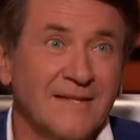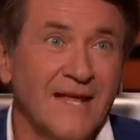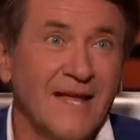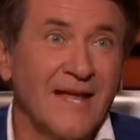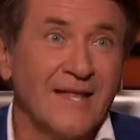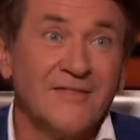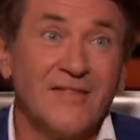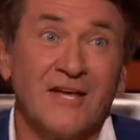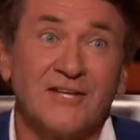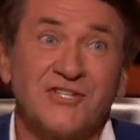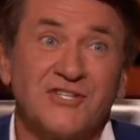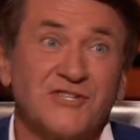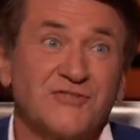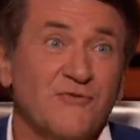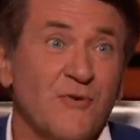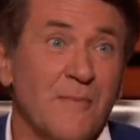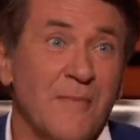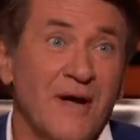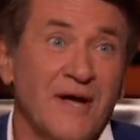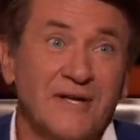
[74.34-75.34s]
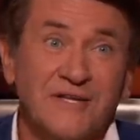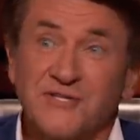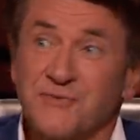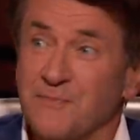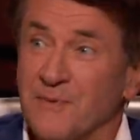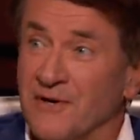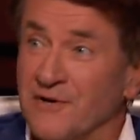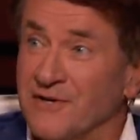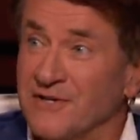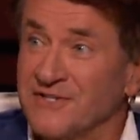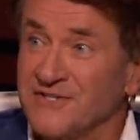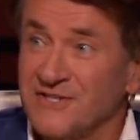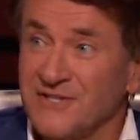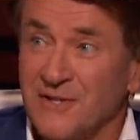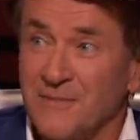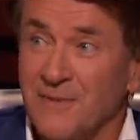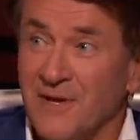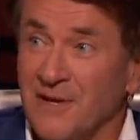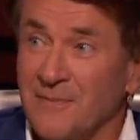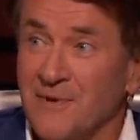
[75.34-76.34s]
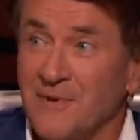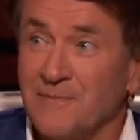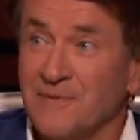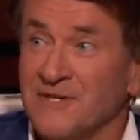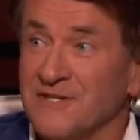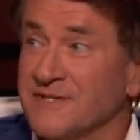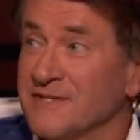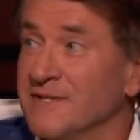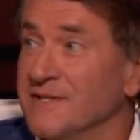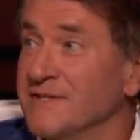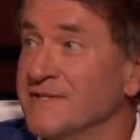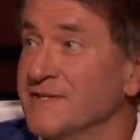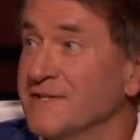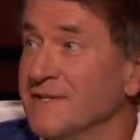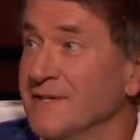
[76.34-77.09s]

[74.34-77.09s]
And that's just from my experience in the baby business,